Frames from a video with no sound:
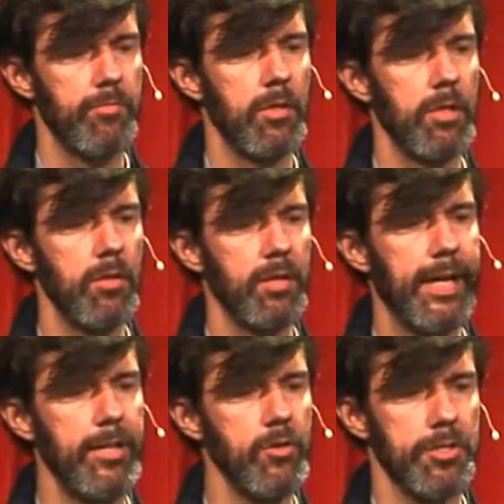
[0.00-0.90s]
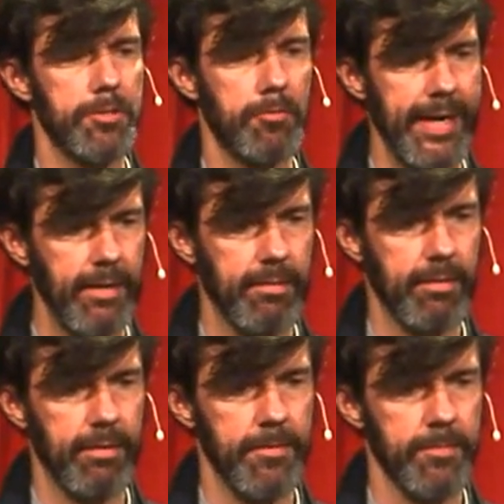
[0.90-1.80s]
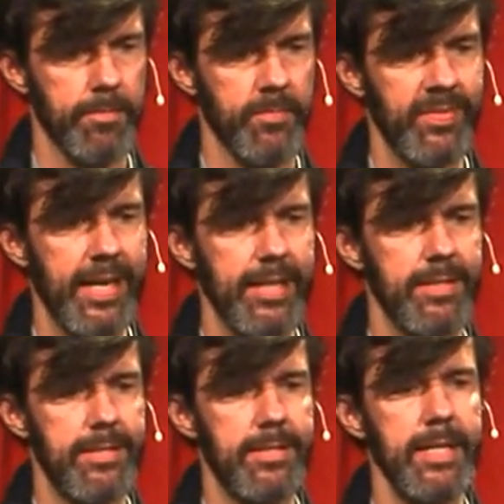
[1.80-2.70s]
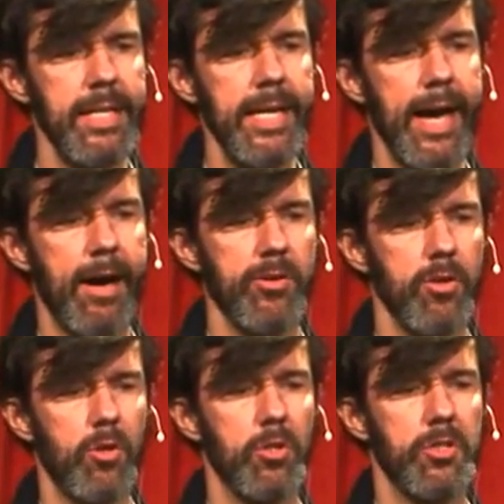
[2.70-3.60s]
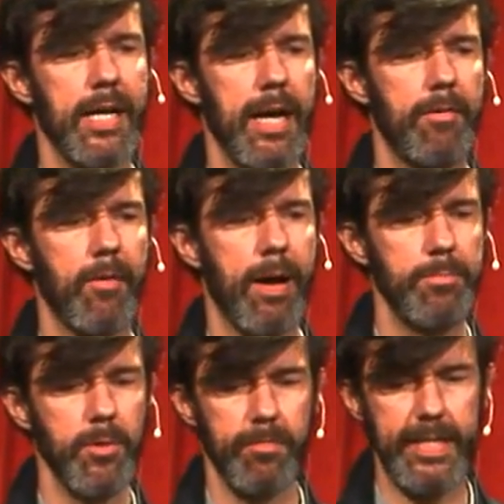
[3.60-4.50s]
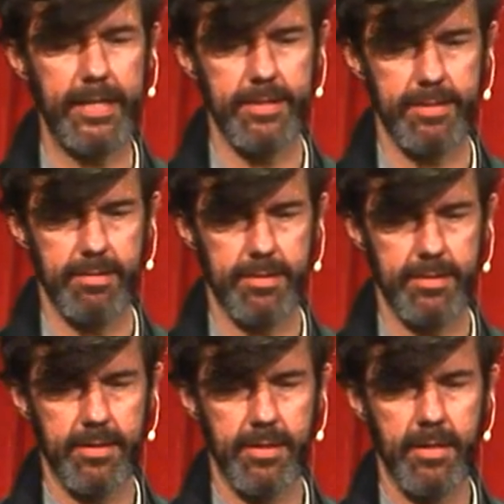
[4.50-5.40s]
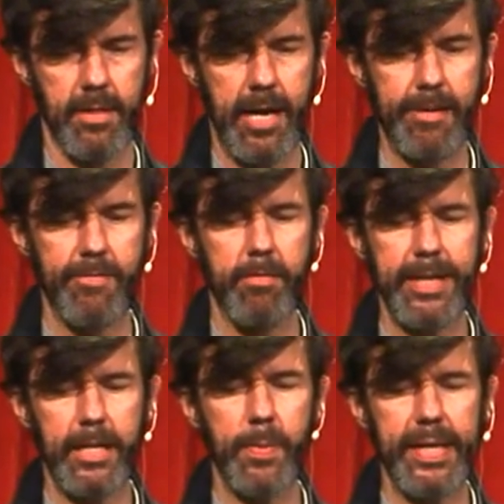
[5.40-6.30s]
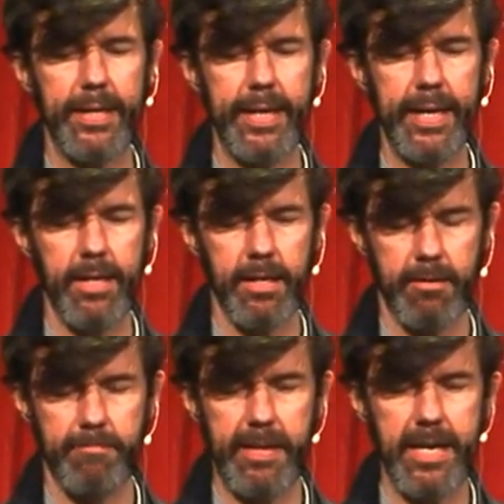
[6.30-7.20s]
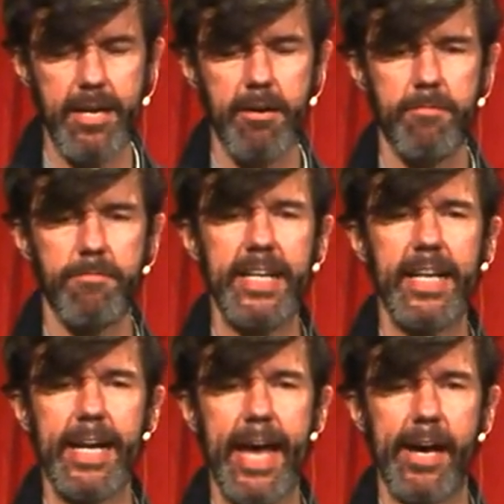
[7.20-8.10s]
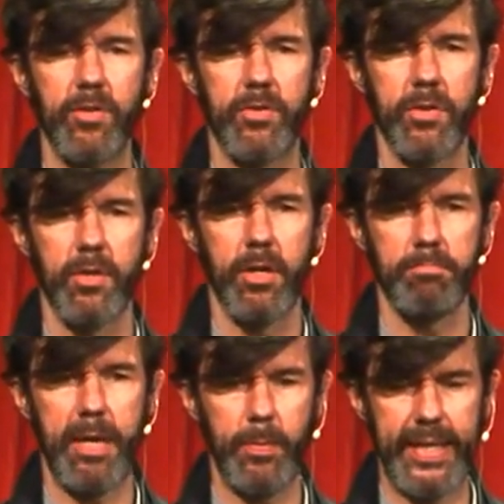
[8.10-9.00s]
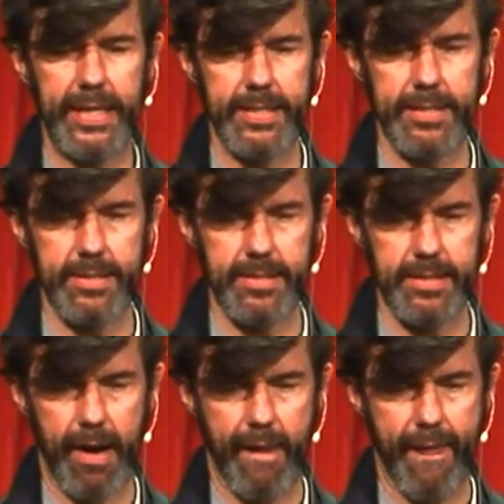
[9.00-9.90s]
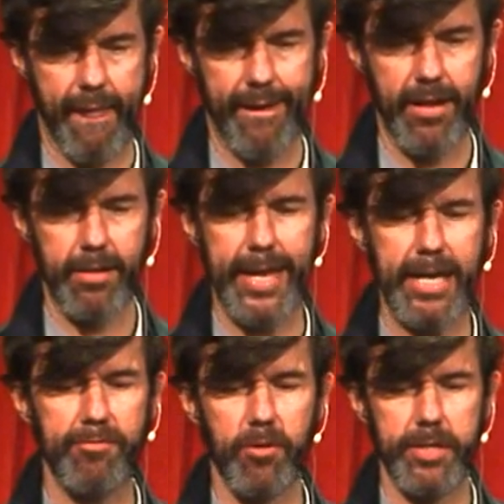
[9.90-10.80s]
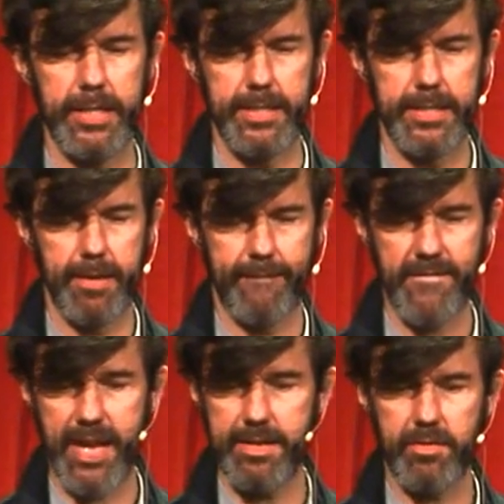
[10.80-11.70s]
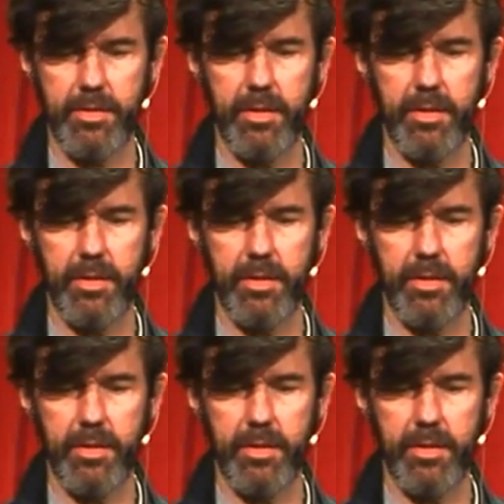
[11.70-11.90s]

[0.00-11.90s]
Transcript: you would look at your strengths and see how you could cover up your weaknesses. And very quickly, we figured out my weaknesses. Thankfulness. I